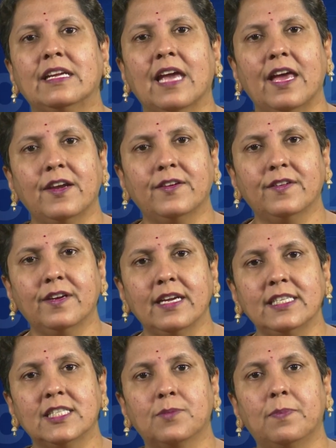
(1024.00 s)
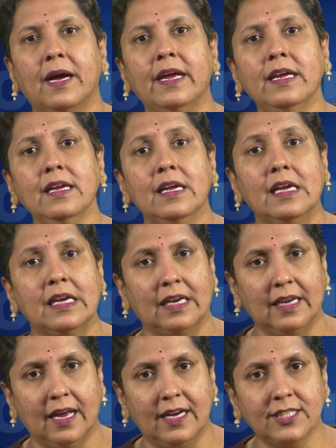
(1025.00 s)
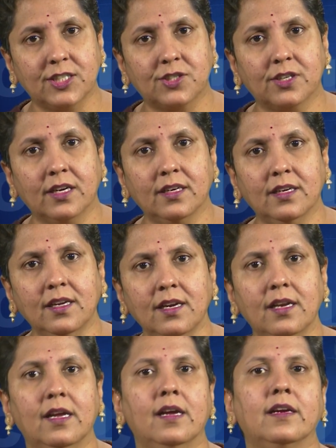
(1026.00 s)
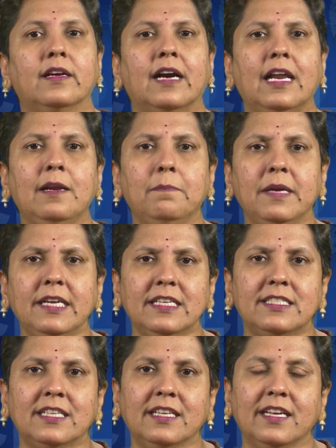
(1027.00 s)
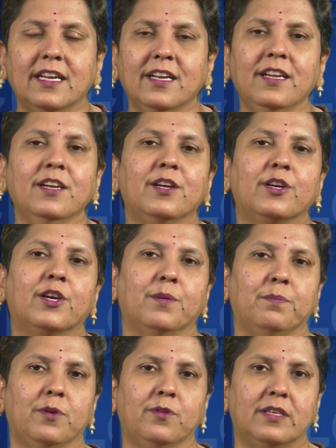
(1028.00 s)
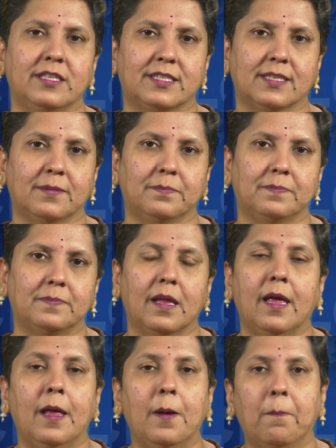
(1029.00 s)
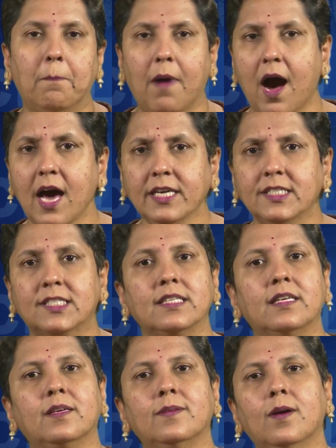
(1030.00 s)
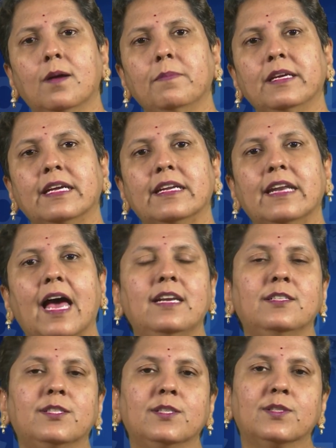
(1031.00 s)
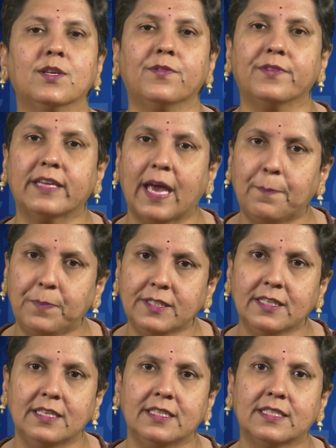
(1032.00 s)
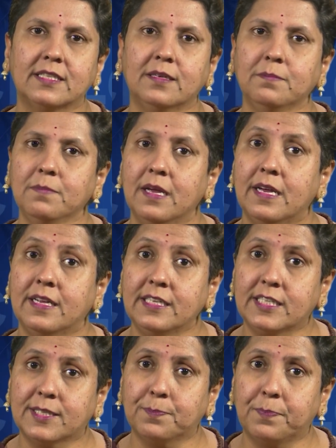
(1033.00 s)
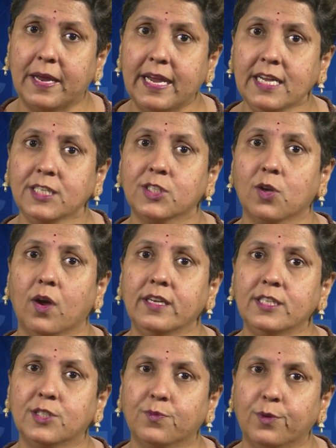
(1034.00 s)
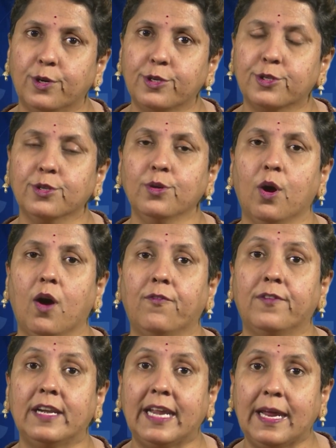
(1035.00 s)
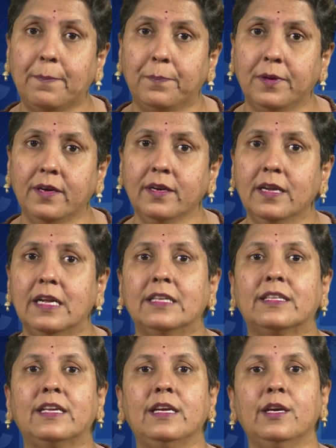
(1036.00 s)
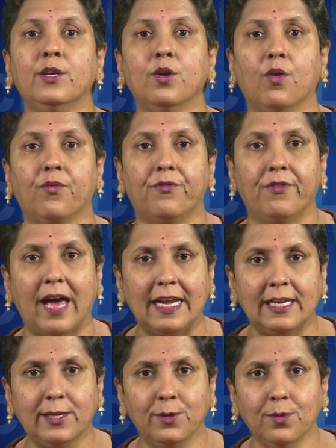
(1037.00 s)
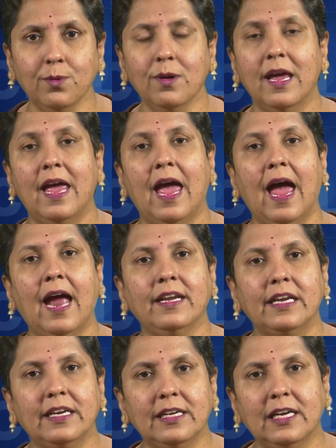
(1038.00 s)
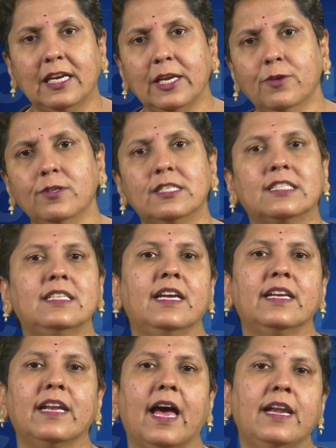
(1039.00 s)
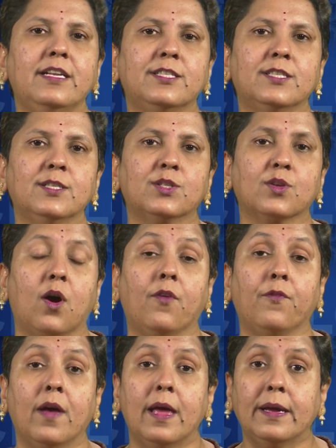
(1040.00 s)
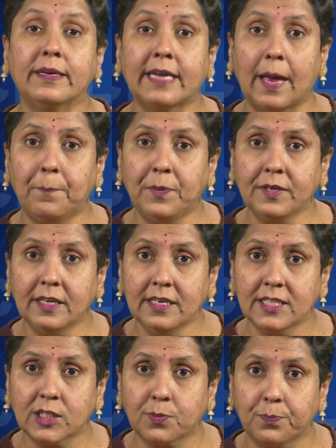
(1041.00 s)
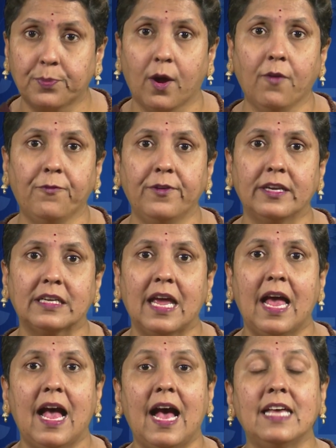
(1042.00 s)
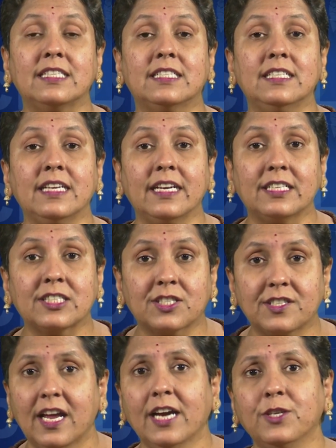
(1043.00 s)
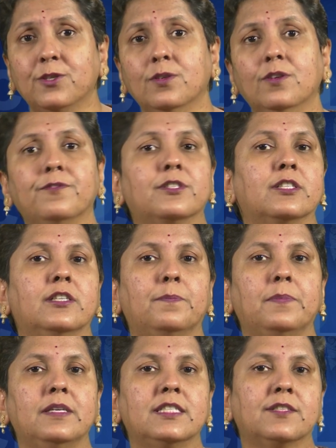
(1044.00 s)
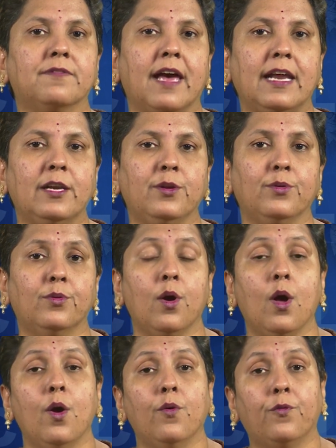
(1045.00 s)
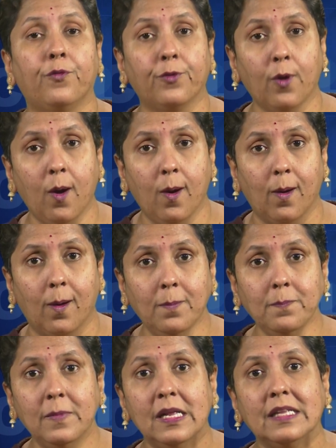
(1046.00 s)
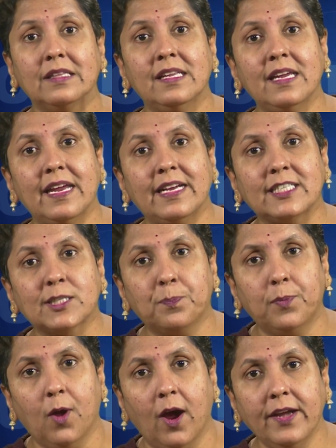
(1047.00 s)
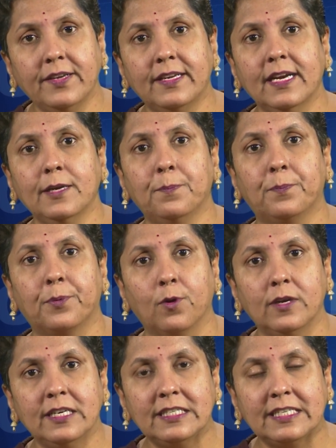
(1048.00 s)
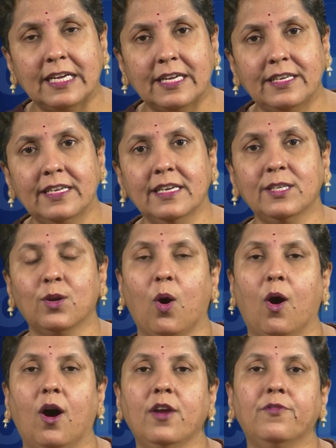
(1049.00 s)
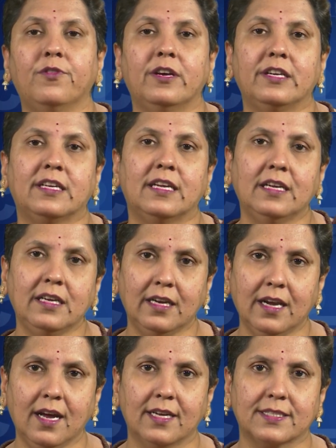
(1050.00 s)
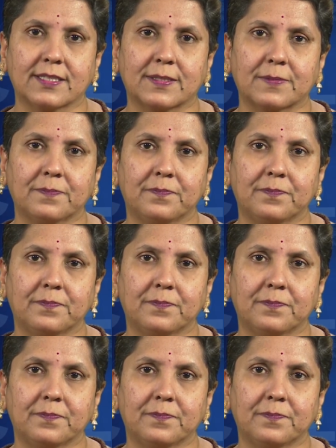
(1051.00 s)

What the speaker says: characterized by class struggle culminating in communism. Marx's economic analysis of capitalism is based on his version of labor theory of value and includes the analysis of capitalist profit as the extraction of surplus value from the exploited proletariat or working class.